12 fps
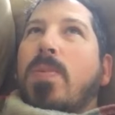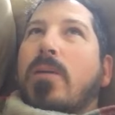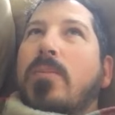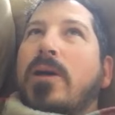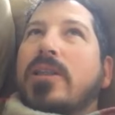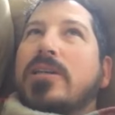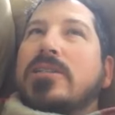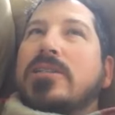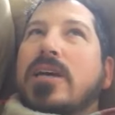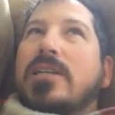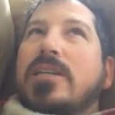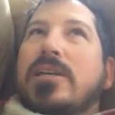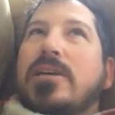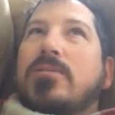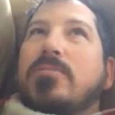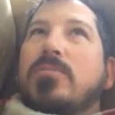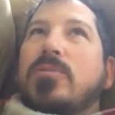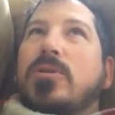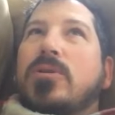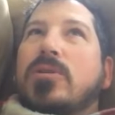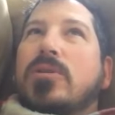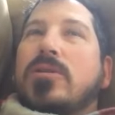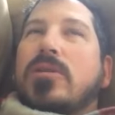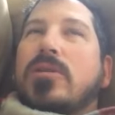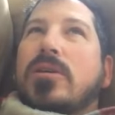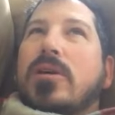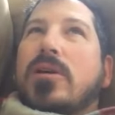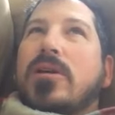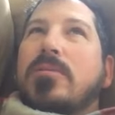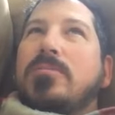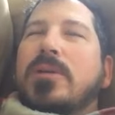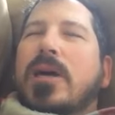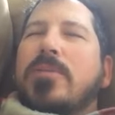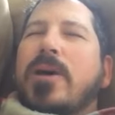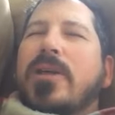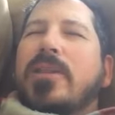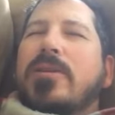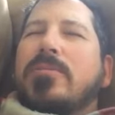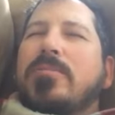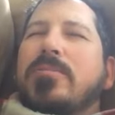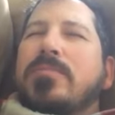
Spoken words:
this idea about the